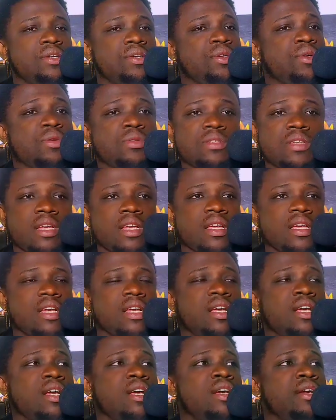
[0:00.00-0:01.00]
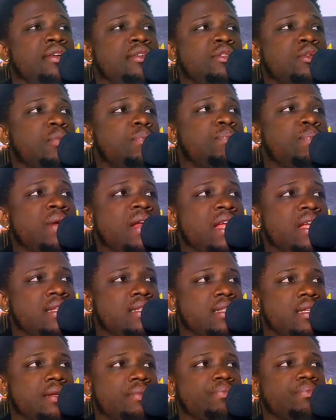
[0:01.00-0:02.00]
You see, so
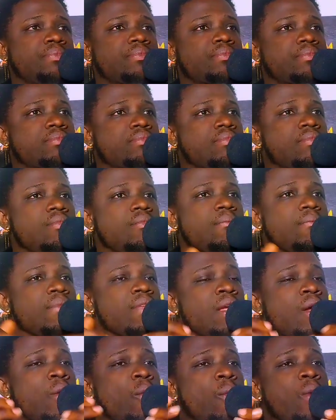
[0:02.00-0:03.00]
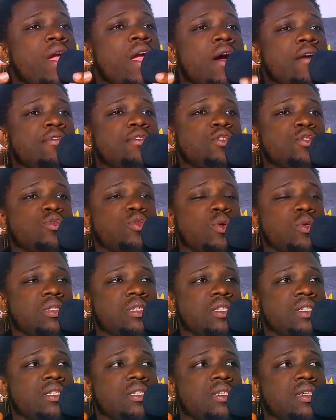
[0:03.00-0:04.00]
please, we have to
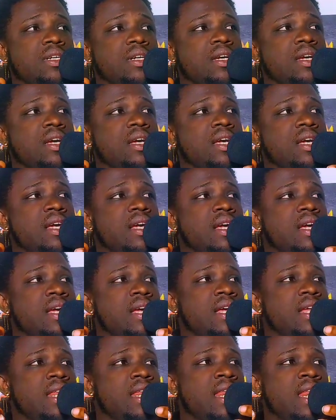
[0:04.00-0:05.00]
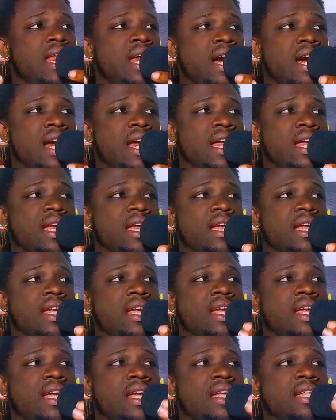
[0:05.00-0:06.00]
what, like,
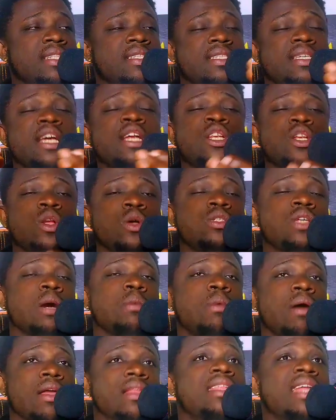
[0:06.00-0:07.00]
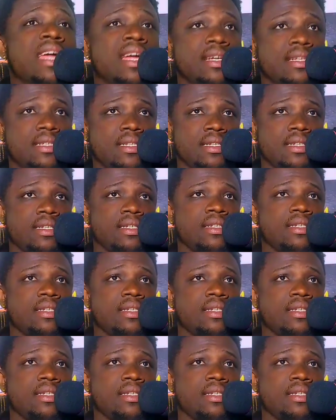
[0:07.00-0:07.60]
take note about things.